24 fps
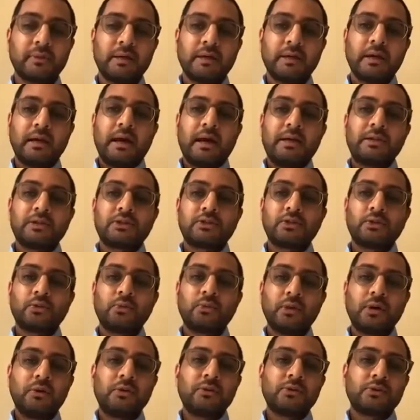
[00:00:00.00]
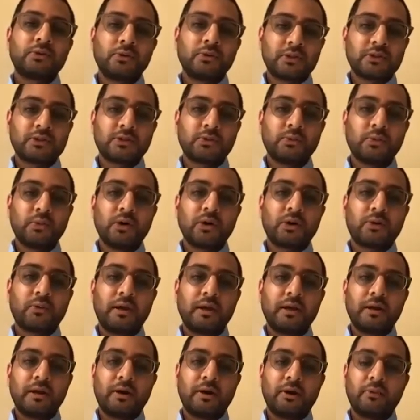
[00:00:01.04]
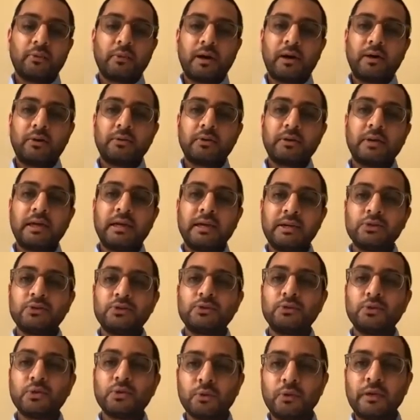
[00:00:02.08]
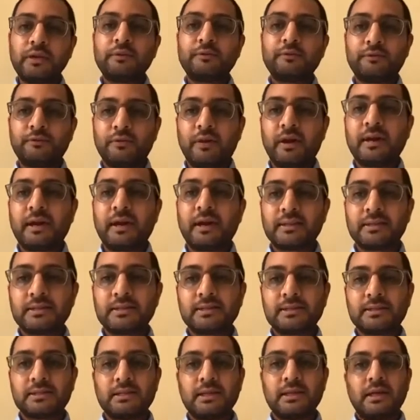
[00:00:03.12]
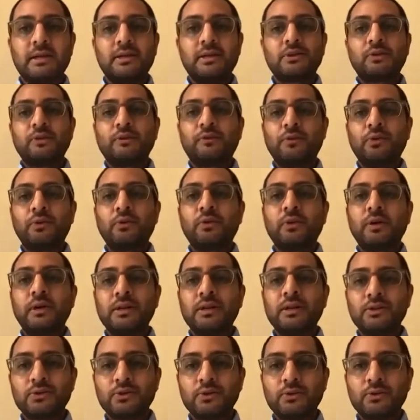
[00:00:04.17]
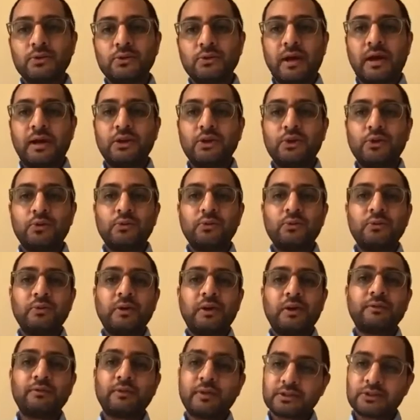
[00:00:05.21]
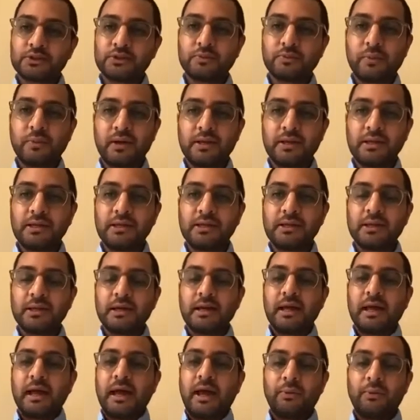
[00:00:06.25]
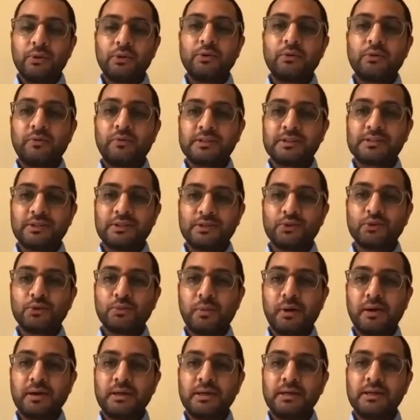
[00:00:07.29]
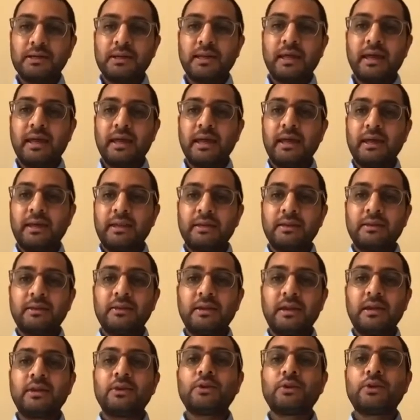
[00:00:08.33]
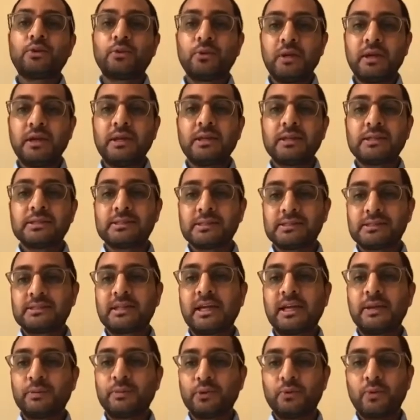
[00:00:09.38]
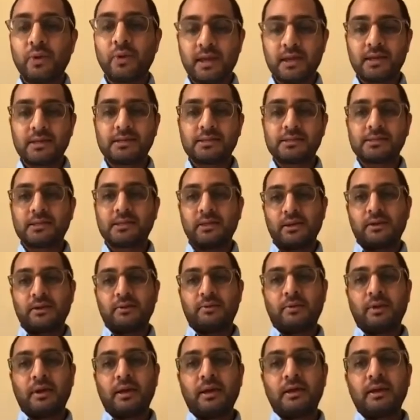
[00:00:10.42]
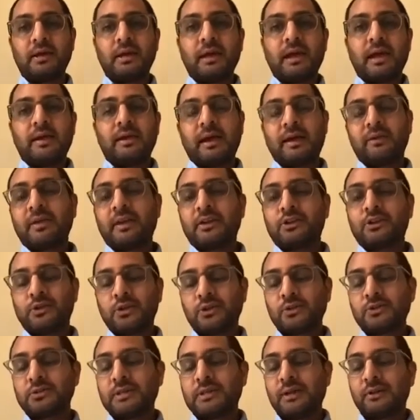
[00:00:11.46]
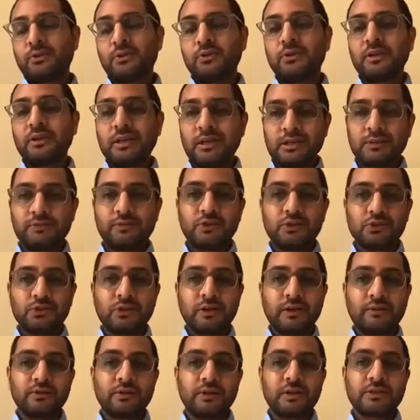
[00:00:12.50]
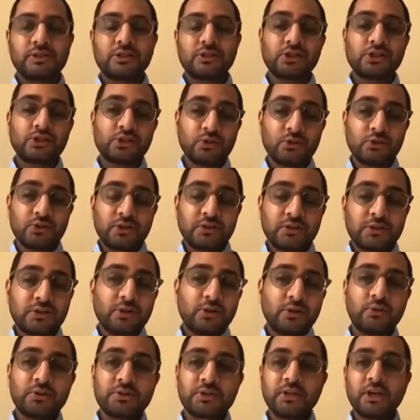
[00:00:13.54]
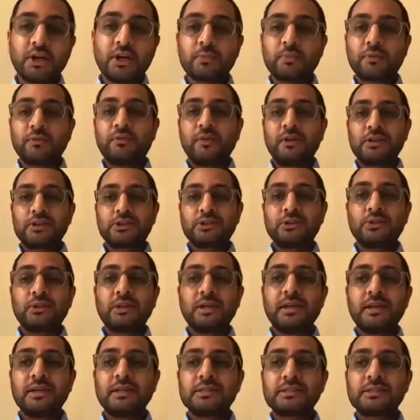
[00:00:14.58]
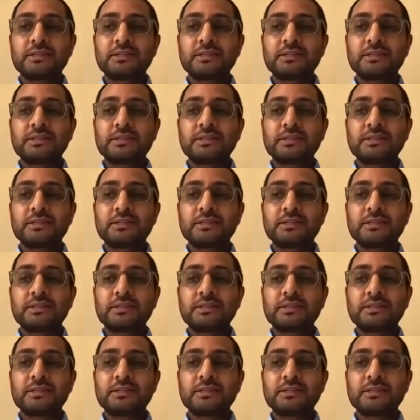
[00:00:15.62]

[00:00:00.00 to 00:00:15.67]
And so we're doing some work right now around Hindu green finance. So if you're a Hindu and you invest your money, how are you investing your money in green and sustainable ways, right? And how that trickles down on the individual level as a student or as a young professional is,